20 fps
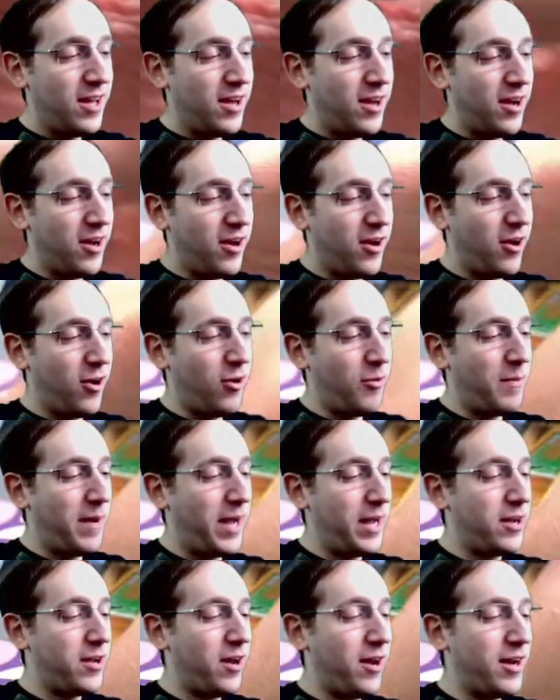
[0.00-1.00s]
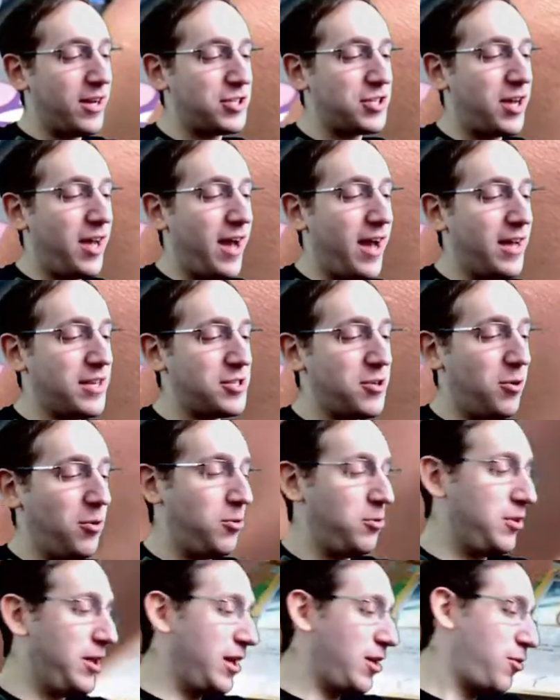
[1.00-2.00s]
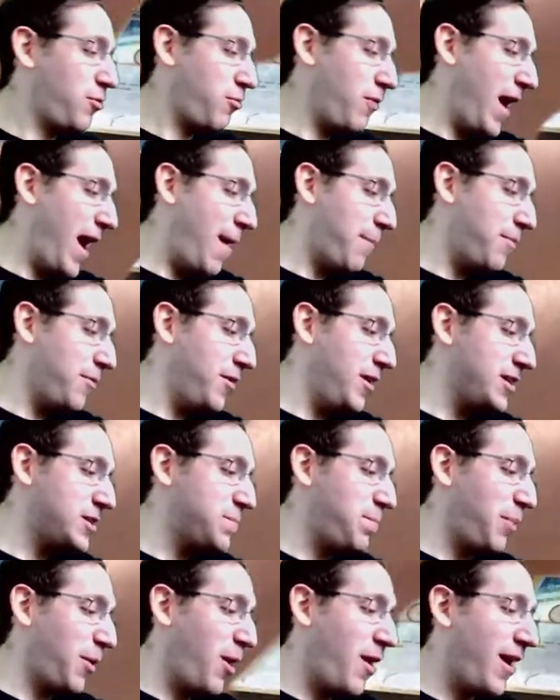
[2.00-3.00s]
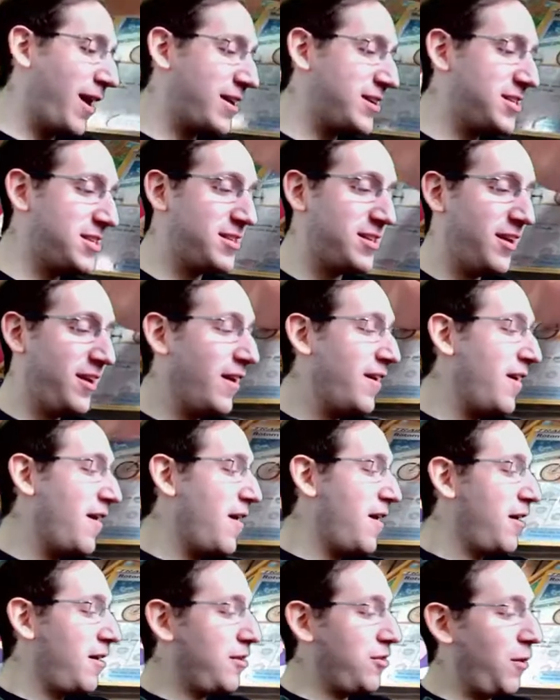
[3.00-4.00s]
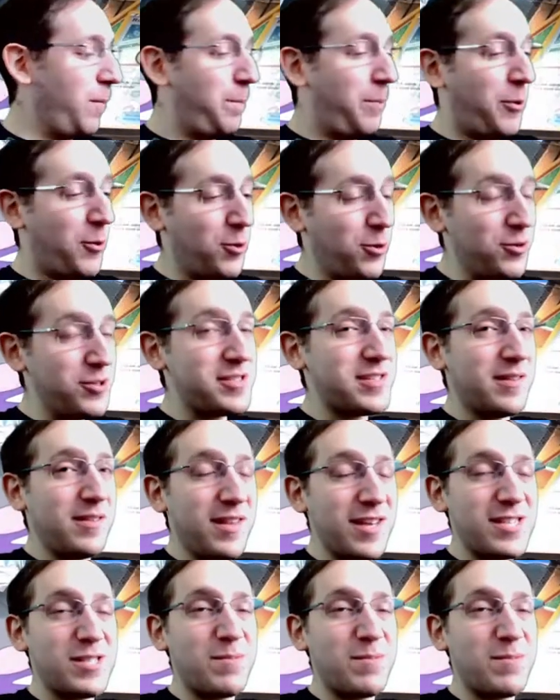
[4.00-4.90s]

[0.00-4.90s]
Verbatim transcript: Oh my gosh, guys. Holy crap. This box, the pulls in this